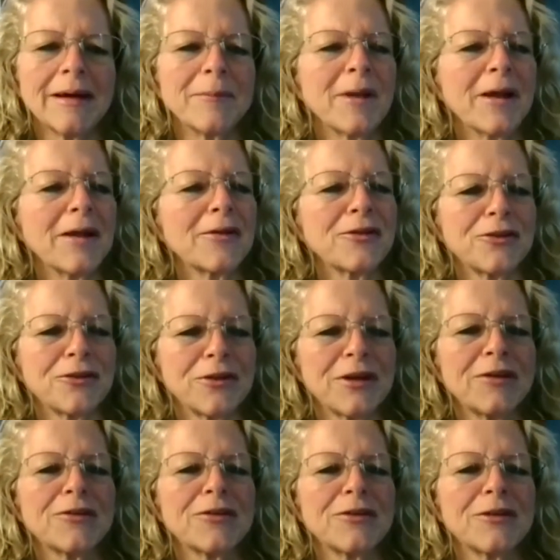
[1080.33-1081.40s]
I'm not a
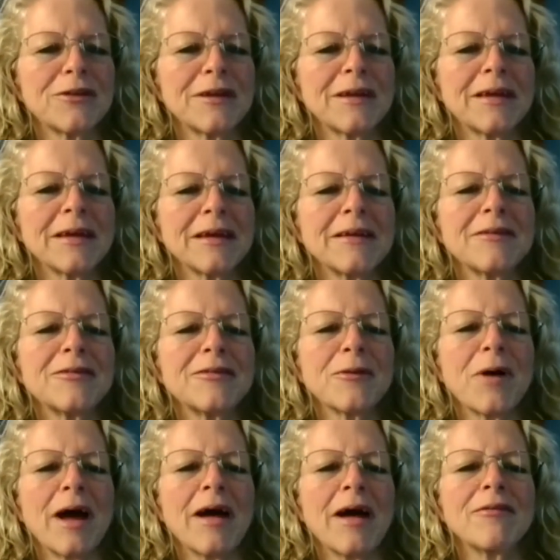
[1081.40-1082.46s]
stranger to the kids. So
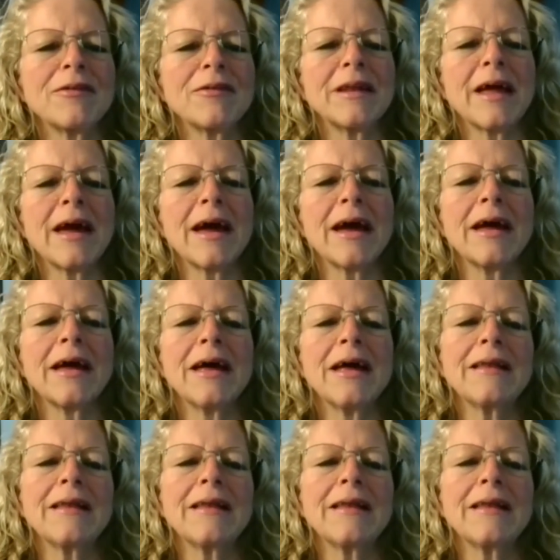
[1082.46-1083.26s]
having that